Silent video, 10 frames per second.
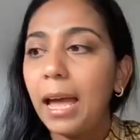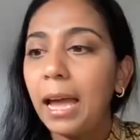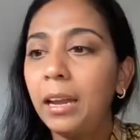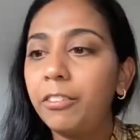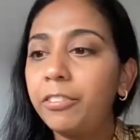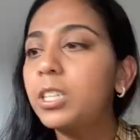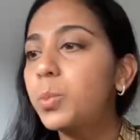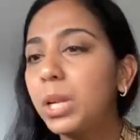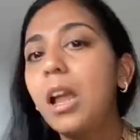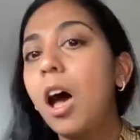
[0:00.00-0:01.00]
and at first
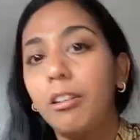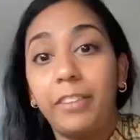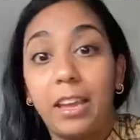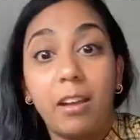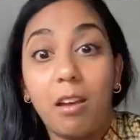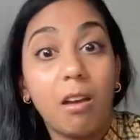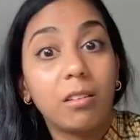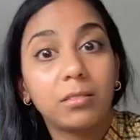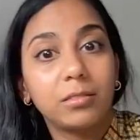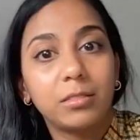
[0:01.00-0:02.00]
we're laughing at
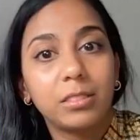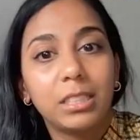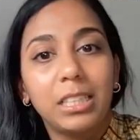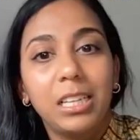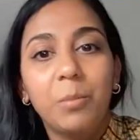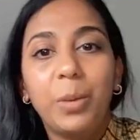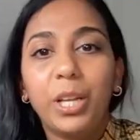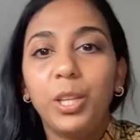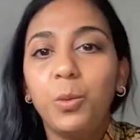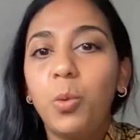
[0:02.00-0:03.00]
her
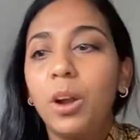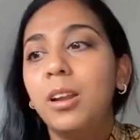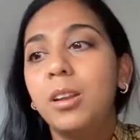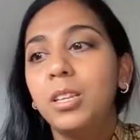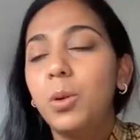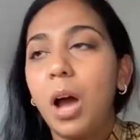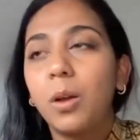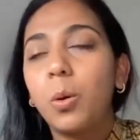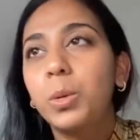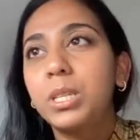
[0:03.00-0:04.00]
but you wanted you i
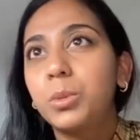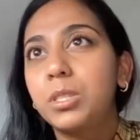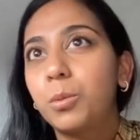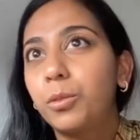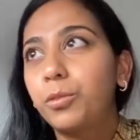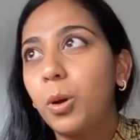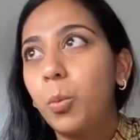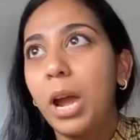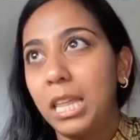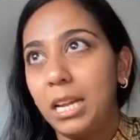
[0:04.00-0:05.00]
always was sort of
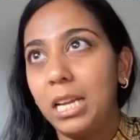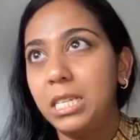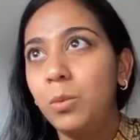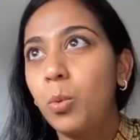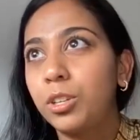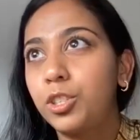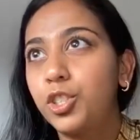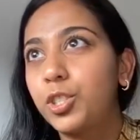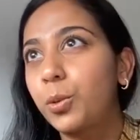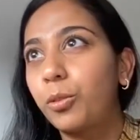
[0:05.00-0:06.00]
aware that i didn't want to
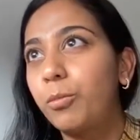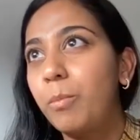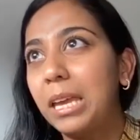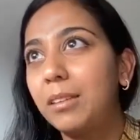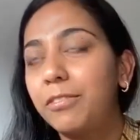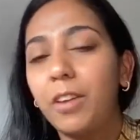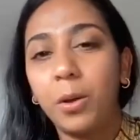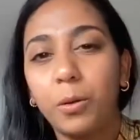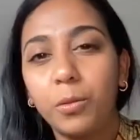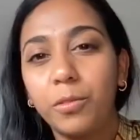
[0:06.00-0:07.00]
just sort of make
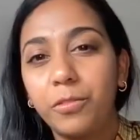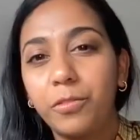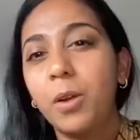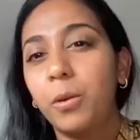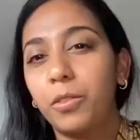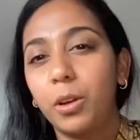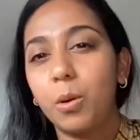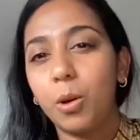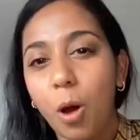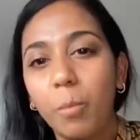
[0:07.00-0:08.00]
fun of fun of her
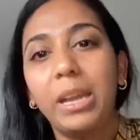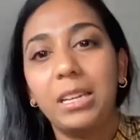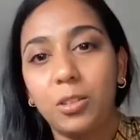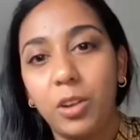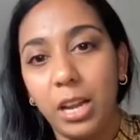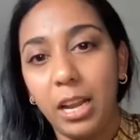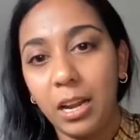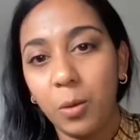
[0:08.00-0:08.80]
or comment on it and